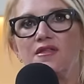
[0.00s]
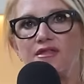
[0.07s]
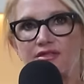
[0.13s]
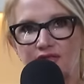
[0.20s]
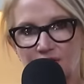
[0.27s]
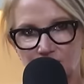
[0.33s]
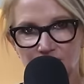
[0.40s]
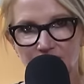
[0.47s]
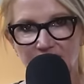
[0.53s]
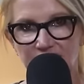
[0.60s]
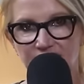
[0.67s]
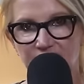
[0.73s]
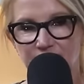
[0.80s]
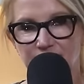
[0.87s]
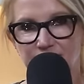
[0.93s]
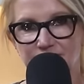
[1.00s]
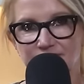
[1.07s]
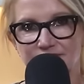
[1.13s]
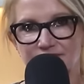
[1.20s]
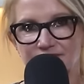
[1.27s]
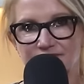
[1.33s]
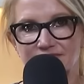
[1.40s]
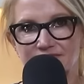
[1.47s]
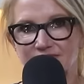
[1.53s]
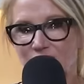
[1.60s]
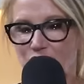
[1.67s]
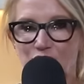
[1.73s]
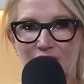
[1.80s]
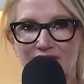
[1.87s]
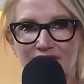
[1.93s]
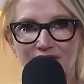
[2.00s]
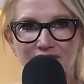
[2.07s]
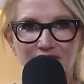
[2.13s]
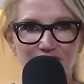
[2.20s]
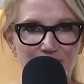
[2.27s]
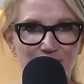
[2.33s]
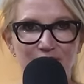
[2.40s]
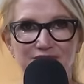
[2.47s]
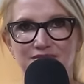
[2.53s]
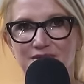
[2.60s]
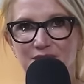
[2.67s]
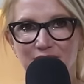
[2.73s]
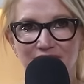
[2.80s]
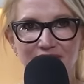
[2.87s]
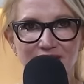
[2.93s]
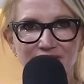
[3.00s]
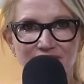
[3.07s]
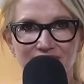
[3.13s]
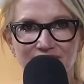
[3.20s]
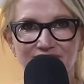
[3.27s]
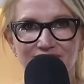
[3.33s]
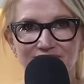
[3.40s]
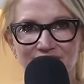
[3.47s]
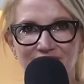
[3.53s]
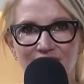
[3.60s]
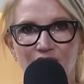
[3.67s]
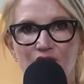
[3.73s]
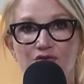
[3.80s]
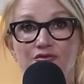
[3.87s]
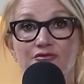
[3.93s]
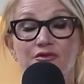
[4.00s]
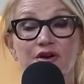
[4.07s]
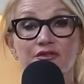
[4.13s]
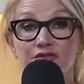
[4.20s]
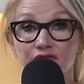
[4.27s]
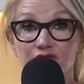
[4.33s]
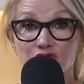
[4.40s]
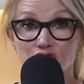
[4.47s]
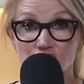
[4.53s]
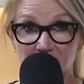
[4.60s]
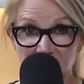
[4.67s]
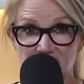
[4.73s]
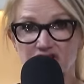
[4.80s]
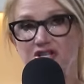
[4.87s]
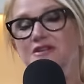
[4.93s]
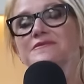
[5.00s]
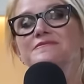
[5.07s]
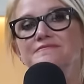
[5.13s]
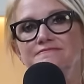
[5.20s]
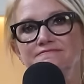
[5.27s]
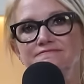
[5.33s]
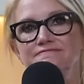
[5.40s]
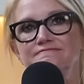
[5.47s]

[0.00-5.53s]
Third lesson. Ooh, I love this one. You ready? Frustration